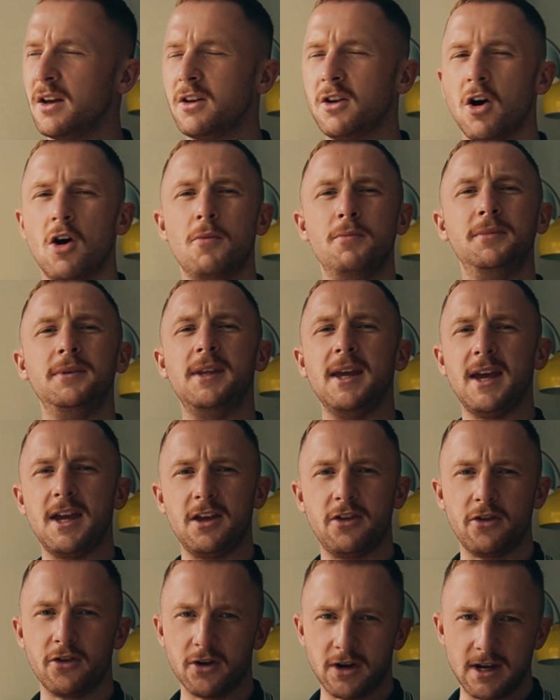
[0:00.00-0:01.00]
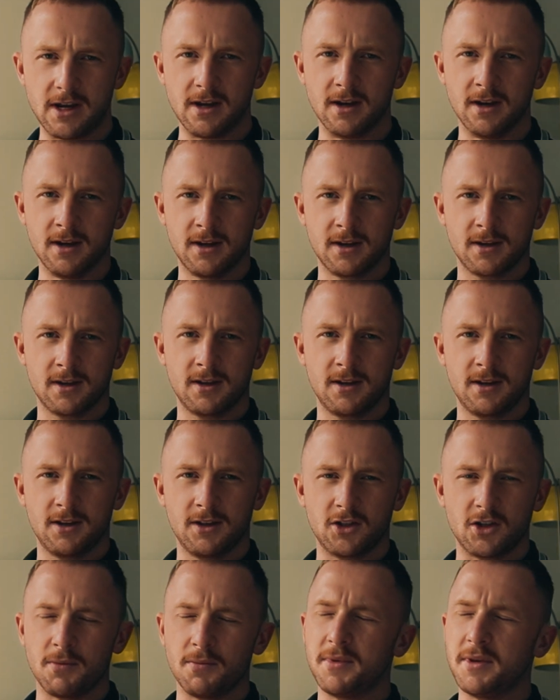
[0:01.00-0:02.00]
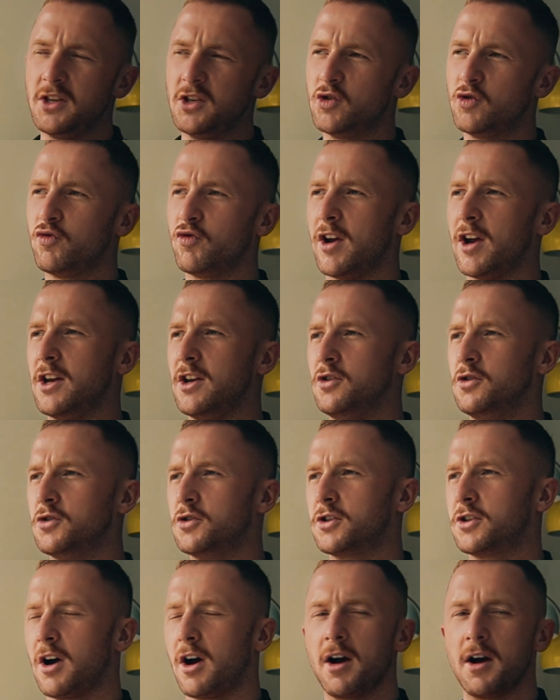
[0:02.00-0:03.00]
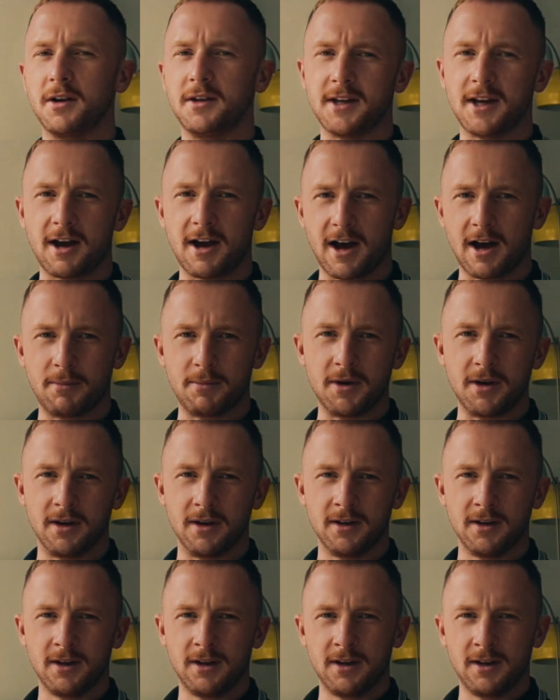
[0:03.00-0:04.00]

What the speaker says: come day 3, something strange started to happen.